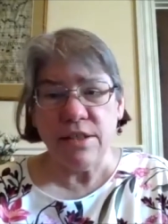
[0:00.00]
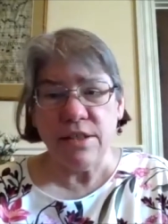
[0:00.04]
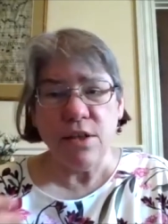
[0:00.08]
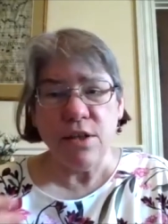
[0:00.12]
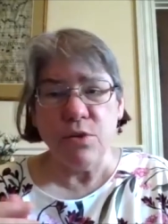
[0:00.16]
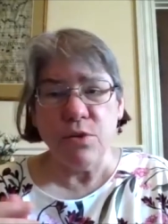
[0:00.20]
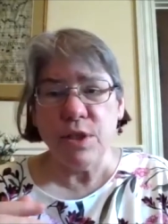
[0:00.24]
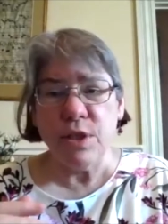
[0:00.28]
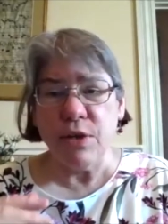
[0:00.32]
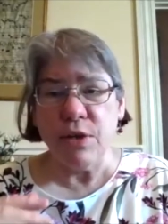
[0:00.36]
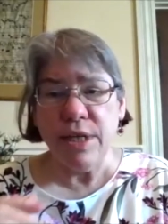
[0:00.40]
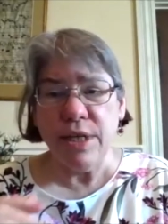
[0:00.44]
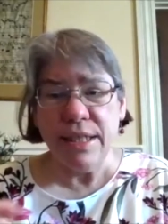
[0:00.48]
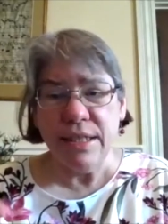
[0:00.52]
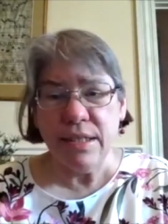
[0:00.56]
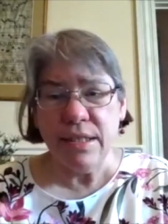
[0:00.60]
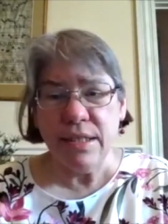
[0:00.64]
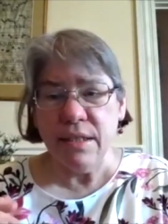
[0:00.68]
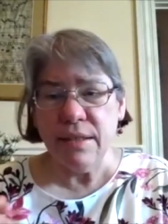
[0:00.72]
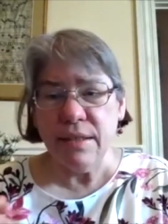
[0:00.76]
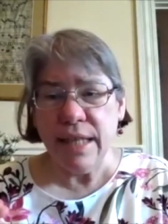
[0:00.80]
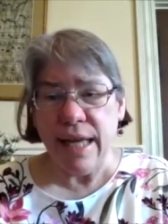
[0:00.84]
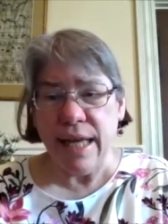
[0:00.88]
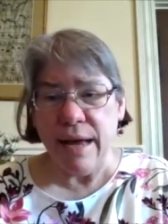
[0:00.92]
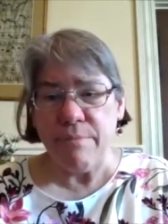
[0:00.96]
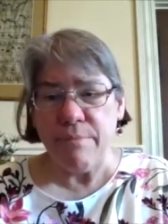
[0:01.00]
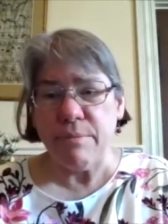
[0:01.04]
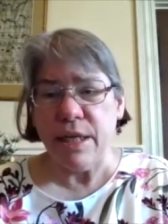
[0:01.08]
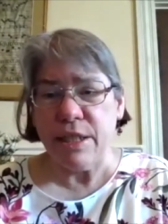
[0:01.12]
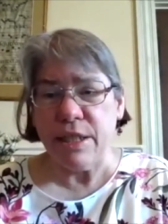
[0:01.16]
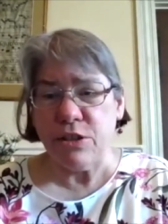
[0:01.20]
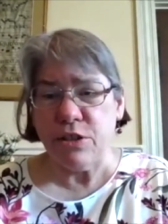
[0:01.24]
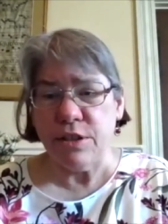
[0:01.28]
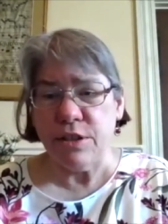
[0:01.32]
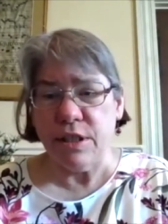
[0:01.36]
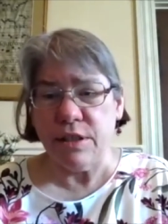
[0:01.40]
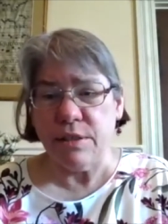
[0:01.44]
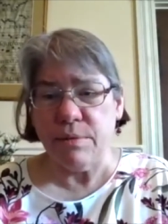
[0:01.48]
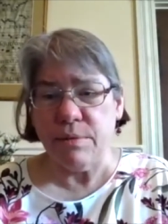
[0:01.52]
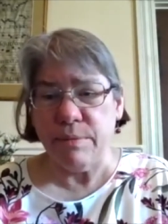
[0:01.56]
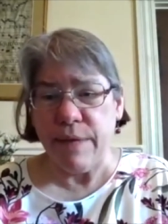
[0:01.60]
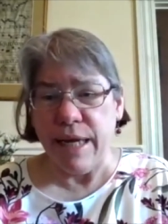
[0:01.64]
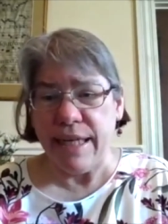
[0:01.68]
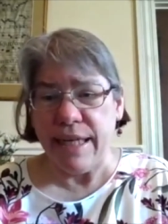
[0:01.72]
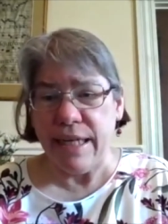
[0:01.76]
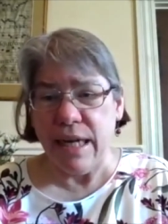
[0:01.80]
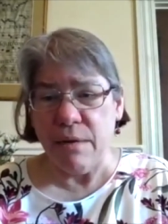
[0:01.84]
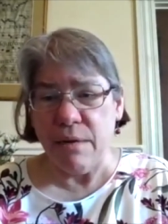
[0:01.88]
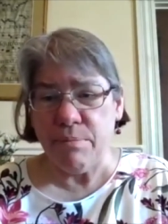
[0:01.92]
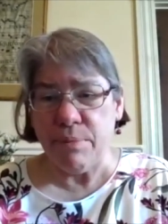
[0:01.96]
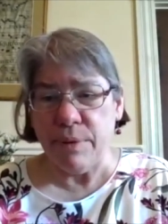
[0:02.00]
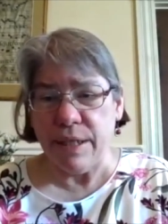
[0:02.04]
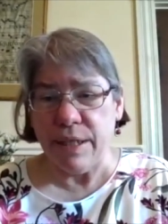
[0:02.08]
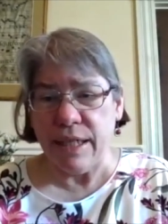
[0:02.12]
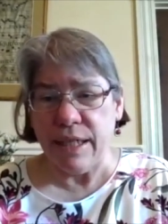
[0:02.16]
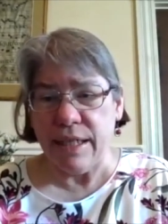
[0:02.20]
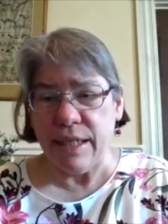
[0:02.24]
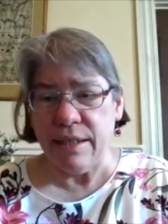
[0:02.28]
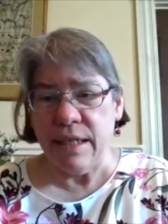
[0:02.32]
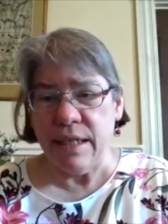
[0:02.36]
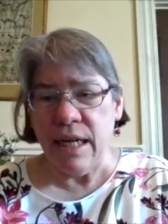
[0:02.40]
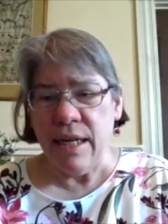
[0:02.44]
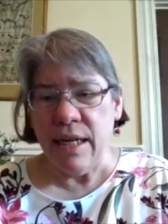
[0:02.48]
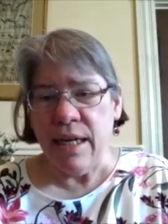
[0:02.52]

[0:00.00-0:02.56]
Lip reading: so there isn't that much that's made up in it.